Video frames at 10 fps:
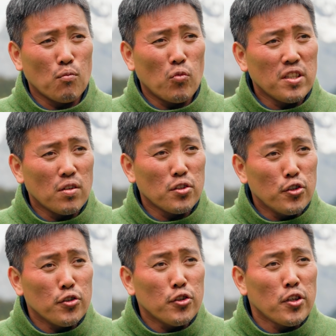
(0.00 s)
when
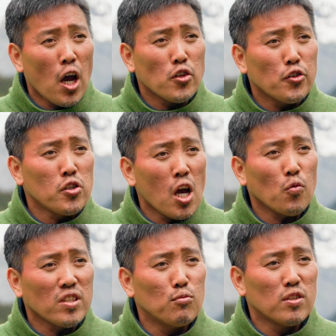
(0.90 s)
you know
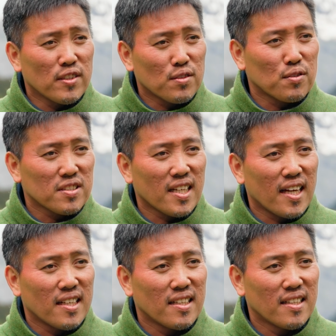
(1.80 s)
when you're moving towards that,